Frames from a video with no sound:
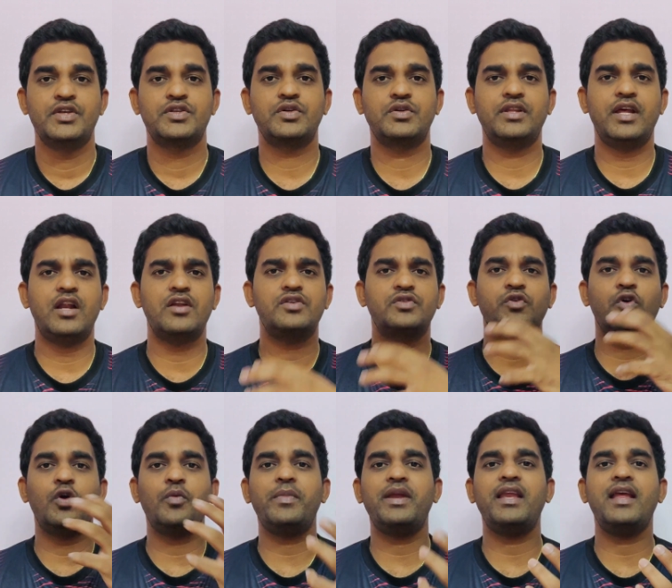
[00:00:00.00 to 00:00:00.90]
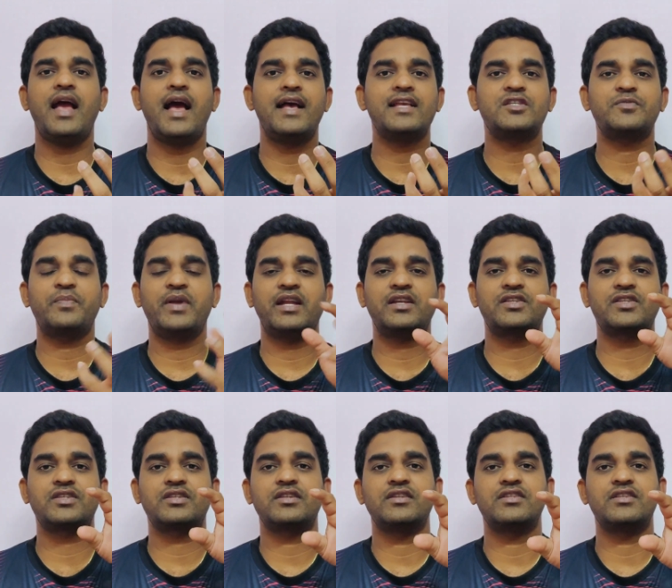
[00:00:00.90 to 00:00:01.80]
So there are so many
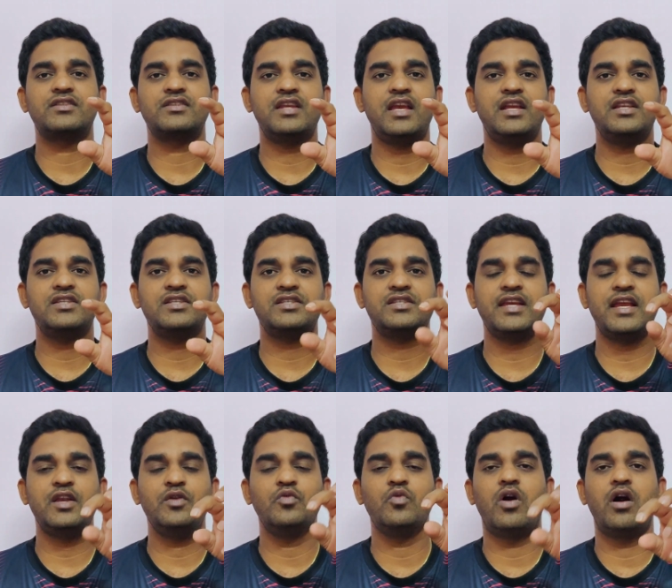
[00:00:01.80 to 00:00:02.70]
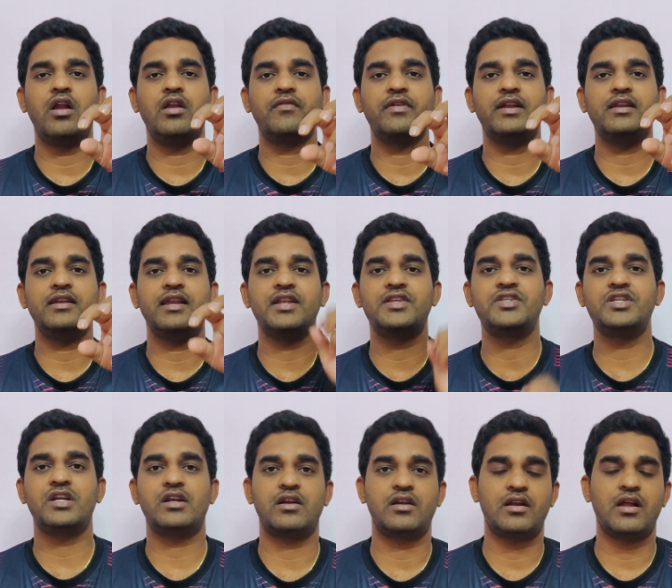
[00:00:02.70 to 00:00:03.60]
aspects, stages involved in
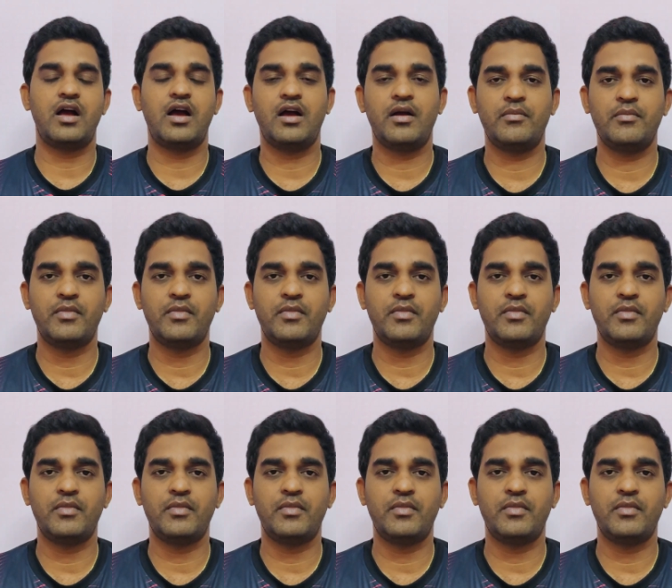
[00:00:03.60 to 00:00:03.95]
ledger